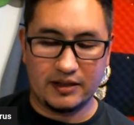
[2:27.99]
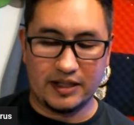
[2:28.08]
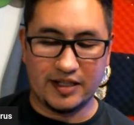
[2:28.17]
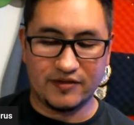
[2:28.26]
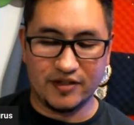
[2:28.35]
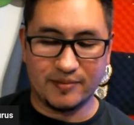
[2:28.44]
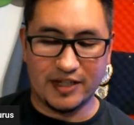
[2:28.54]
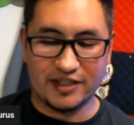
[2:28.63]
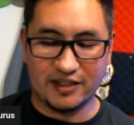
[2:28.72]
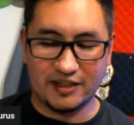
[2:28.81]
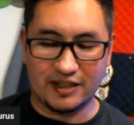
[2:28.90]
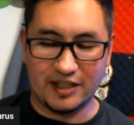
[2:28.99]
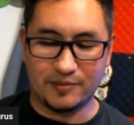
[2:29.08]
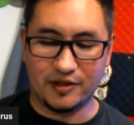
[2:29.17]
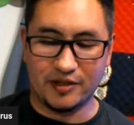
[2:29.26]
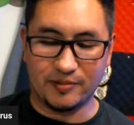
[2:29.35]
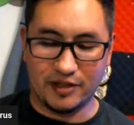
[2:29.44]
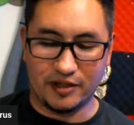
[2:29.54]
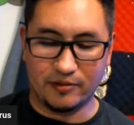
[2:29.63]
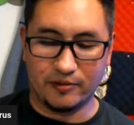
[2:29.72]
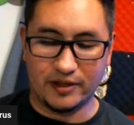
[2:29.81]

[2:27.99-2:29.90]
Thanks for smashing the like button, by the